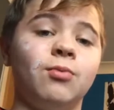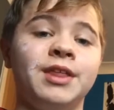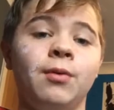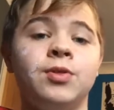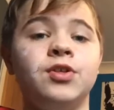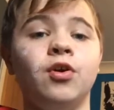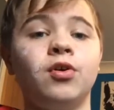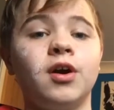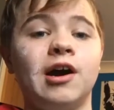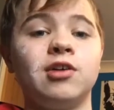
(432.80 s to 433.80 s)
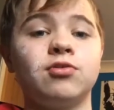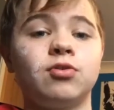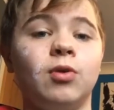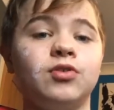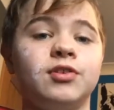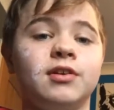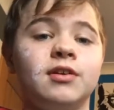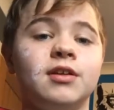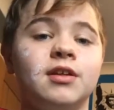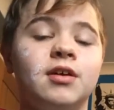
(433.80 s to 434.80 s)
When I was younger, I used to watch
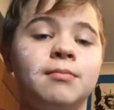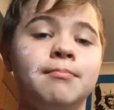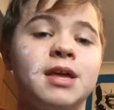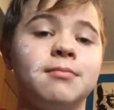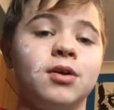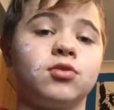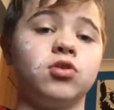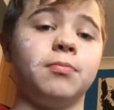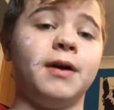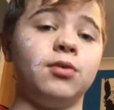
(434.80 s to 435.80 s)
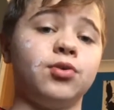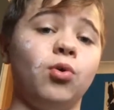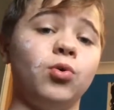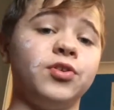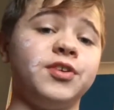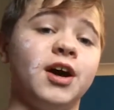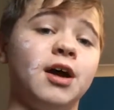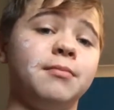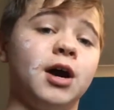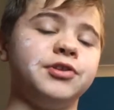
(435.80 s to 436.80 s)
Mickey Mouse Clubhouse all the
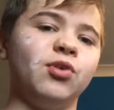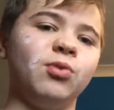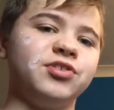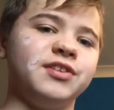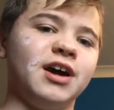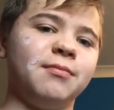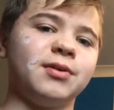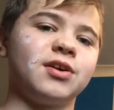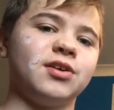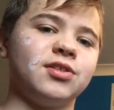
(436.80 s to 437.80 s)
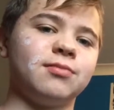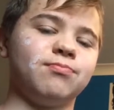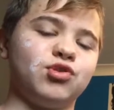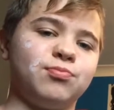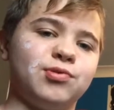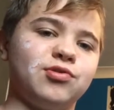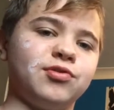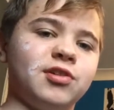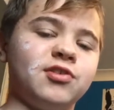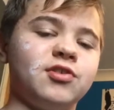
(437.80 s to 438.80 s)
time. I don't watch it now because it's a bit
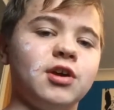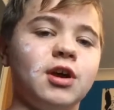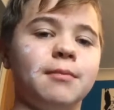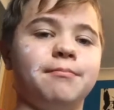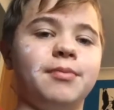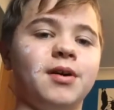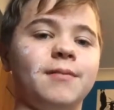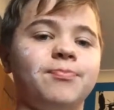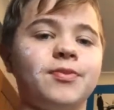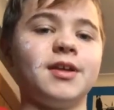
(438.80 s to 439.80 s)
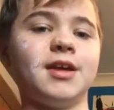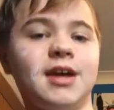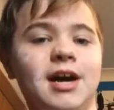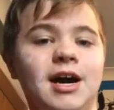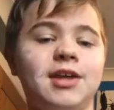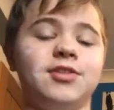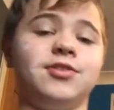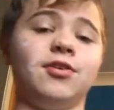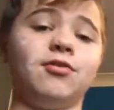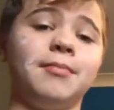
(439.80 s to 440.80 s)
toddlerish, but I
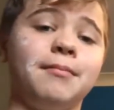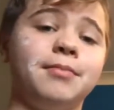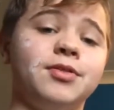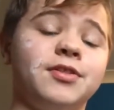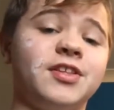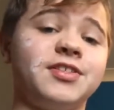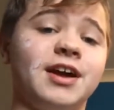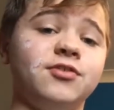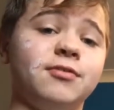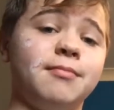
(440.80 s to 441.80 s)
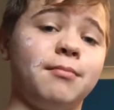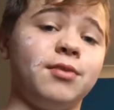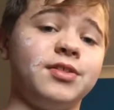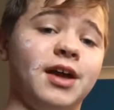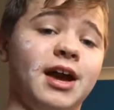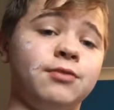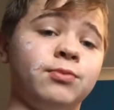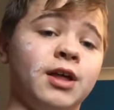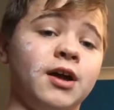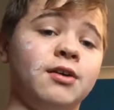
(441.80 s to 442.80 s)
still remember the nostalgic memories I
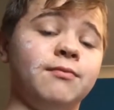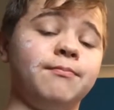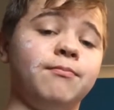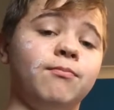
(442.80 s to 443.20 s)
had when I